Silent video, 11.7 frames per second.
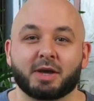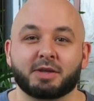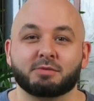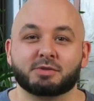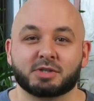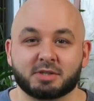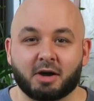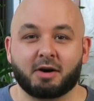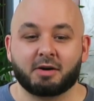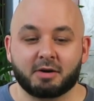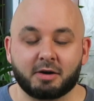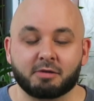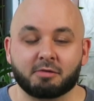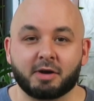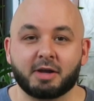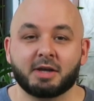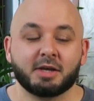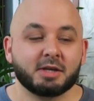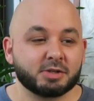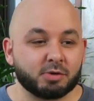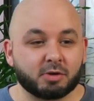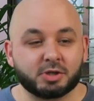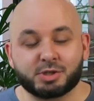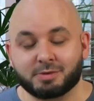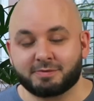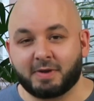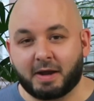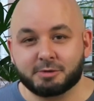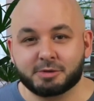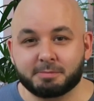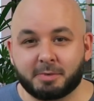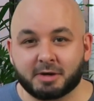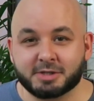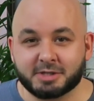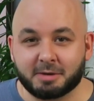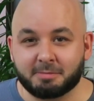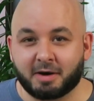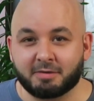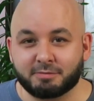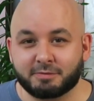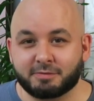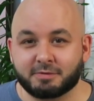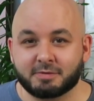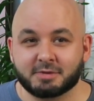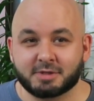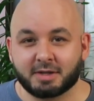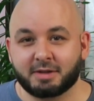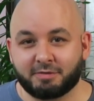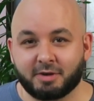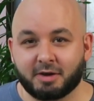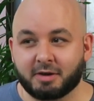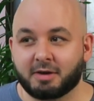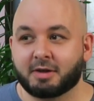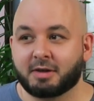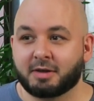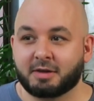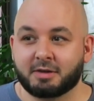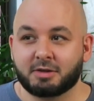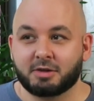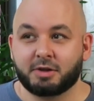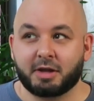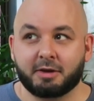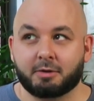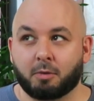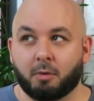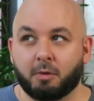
you start, all right? So it costs you $1,000 a month to live here. You need